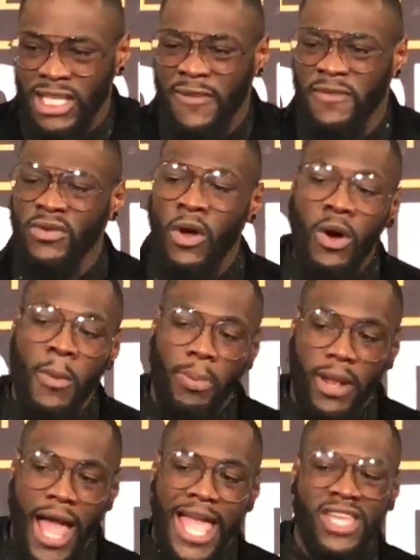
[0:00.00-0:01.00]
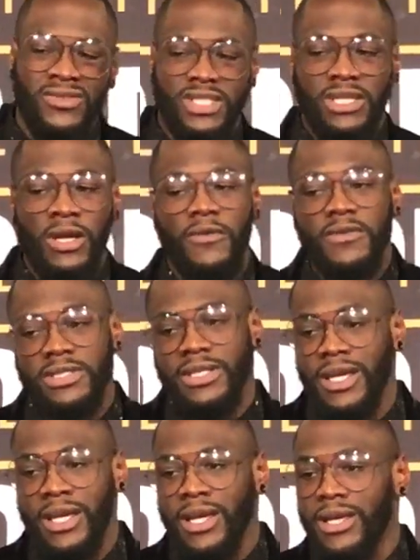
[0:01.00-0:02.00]
And if you don't apply your service,
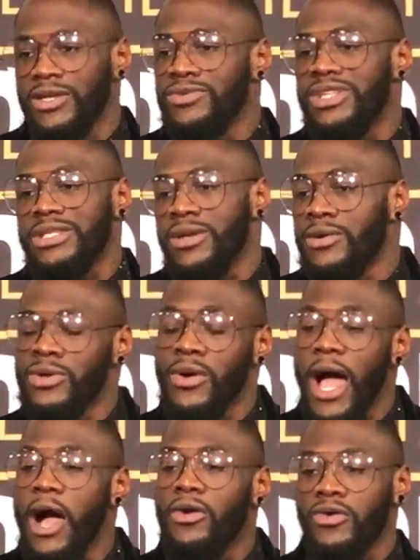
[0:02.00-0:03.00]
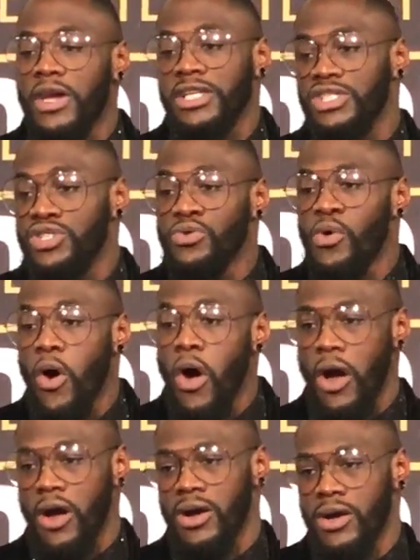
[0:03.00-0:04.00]
you just don't know how great you
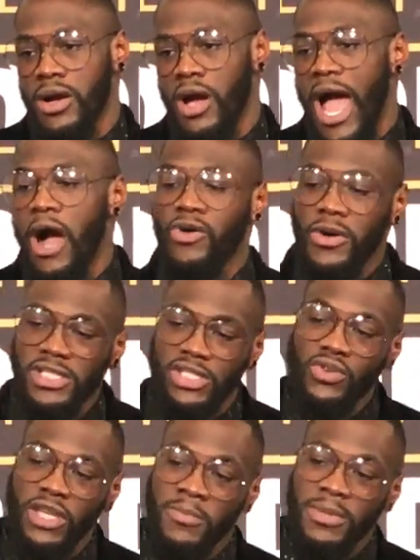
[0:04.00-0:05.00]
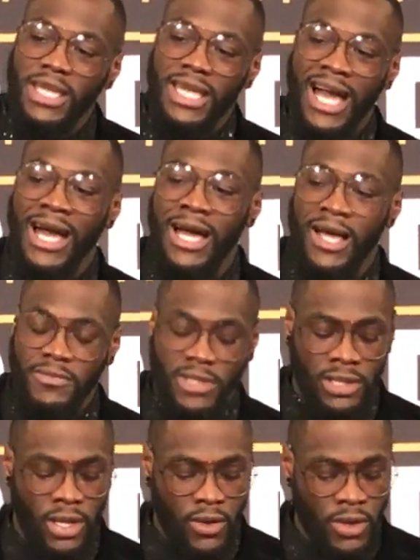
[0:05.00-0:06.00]
are, how great you can become,
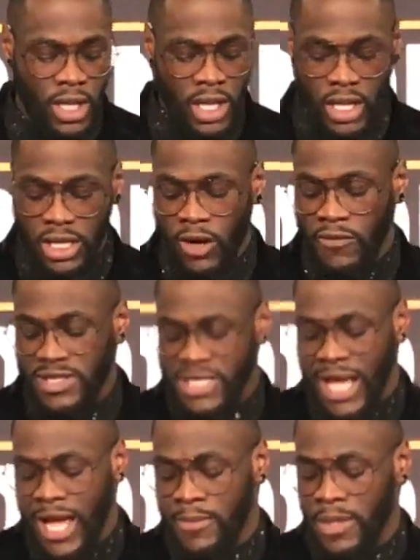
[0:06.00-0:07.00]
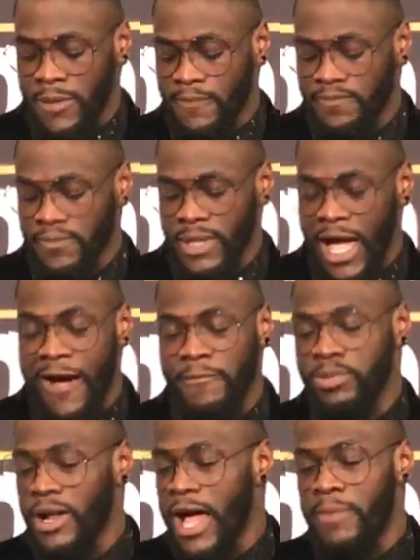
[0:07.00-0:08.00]
you know. And over time, and I
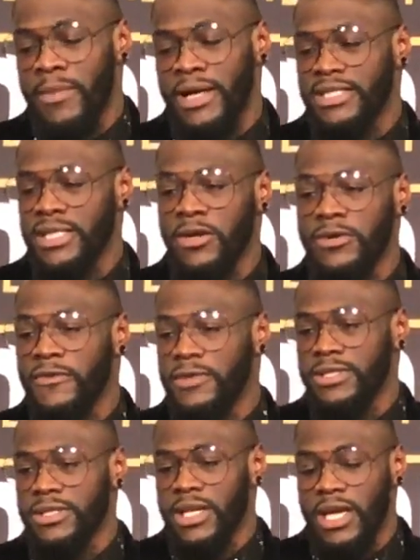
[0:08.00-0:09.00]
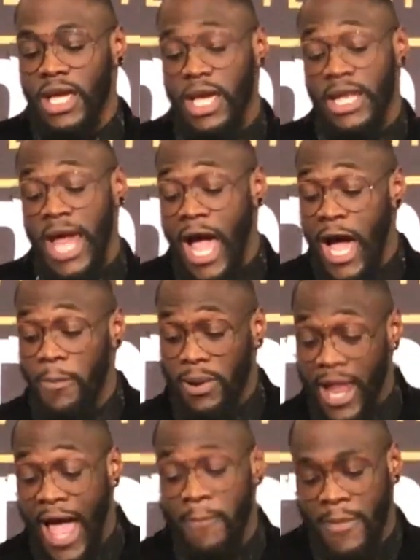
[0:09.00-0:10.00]
apply my service, and I
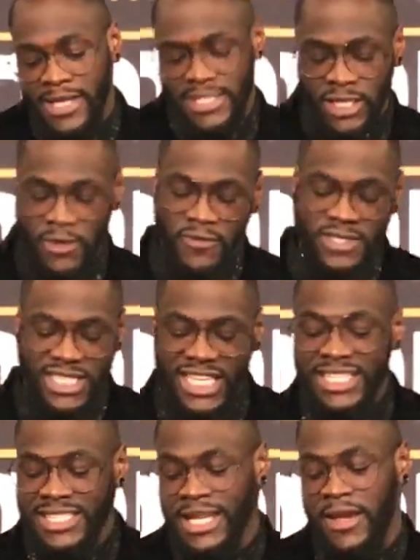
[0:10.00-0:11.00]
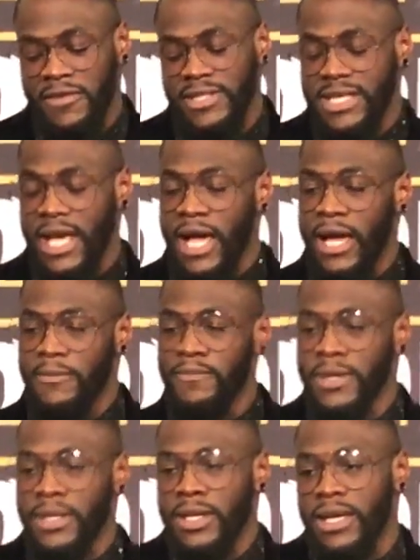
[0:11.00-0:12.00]
apply my service each and every time.
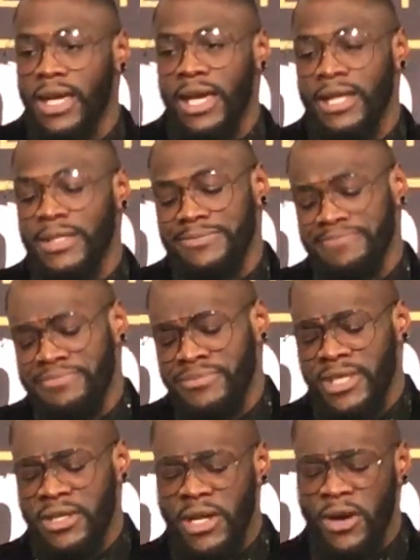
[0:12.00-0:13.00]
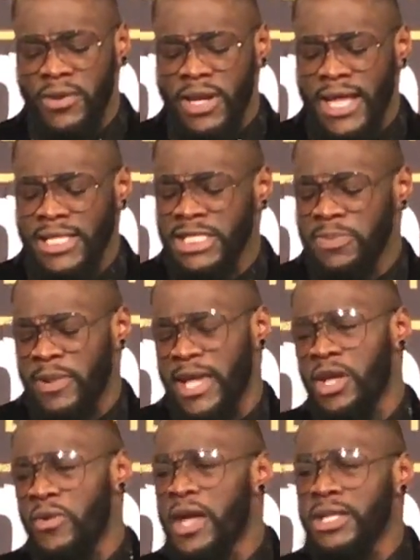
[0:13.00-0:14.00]
And, you know, and I
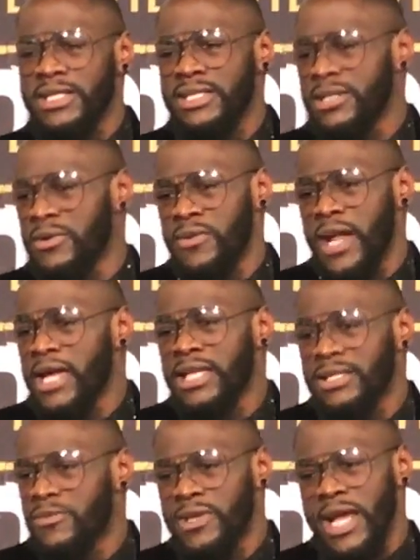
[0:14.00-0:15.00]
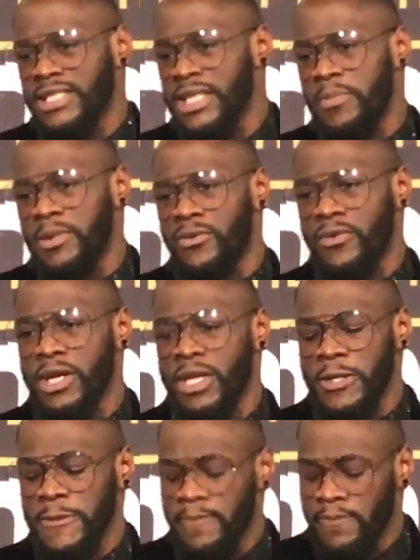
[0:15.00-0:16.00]
display greatness when I, when I step in the
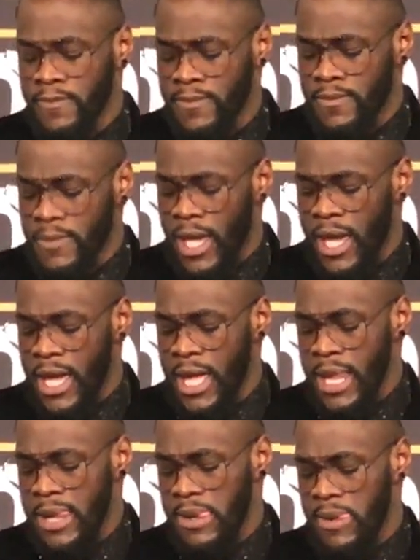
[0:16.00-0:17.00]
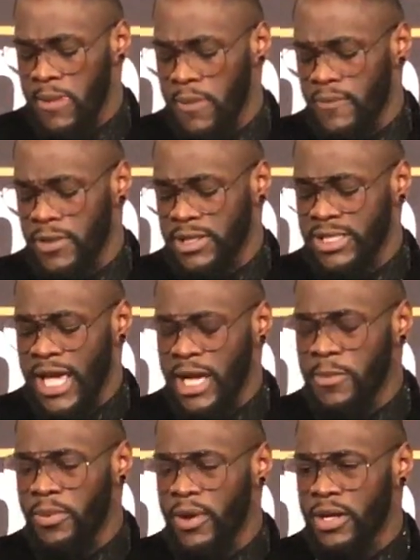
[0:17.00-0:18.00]
ring. And the
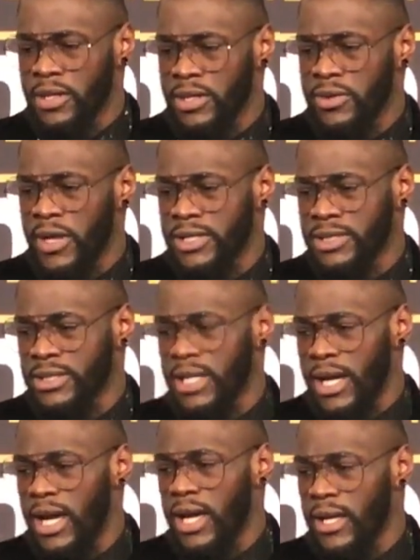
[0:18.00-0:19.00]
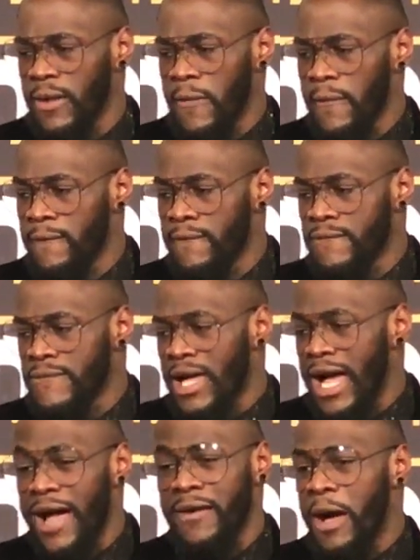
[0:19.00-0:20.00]
second part of your question,
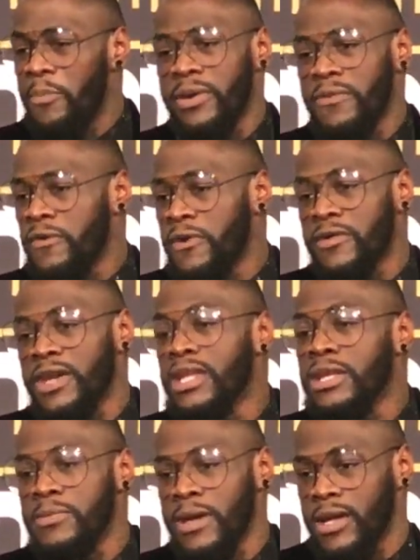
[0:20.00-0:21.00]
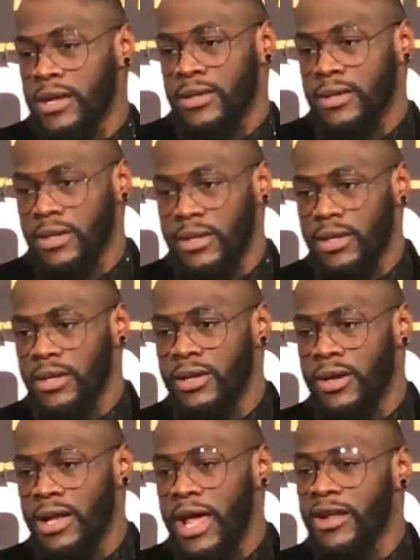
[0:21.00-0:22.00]
I, I put fear in any man. You
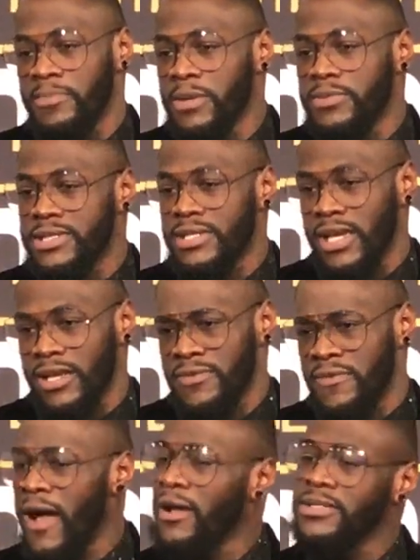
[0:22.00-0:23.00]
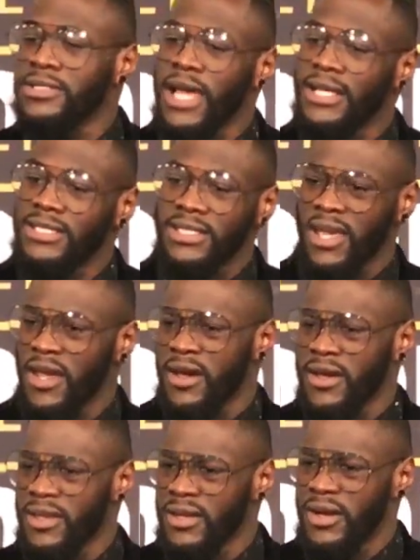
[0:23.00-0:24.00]
know, a lot of people say fighters not
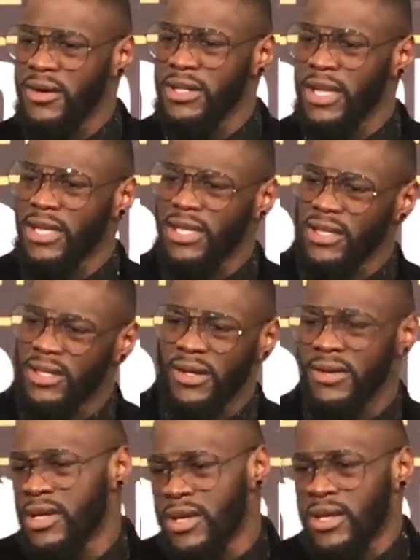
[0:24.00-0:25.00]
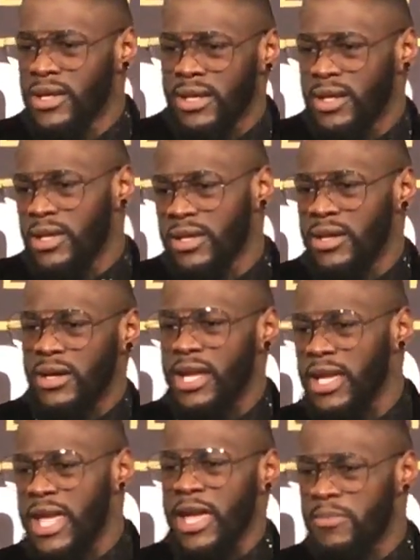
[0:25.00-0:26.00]
scared, you know, they get, you know, you know,
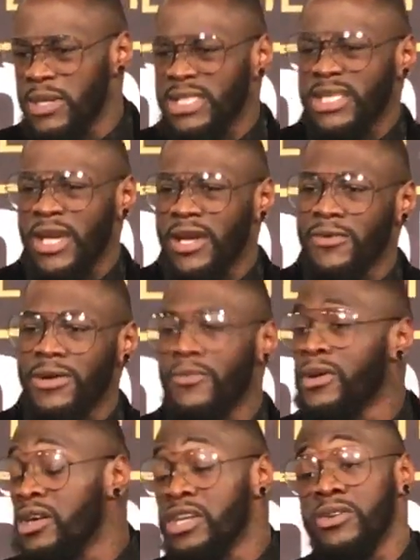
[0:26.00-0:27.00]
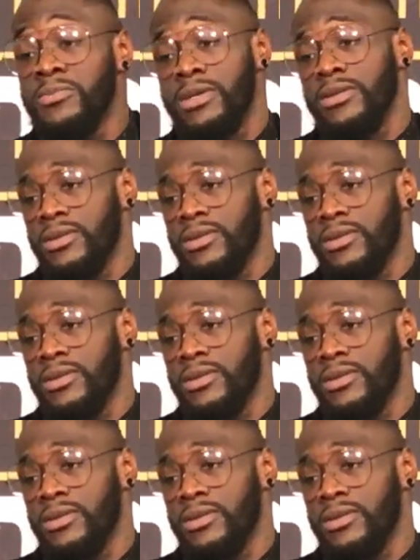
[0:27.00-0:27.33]
they can't be scared. Well, we're human.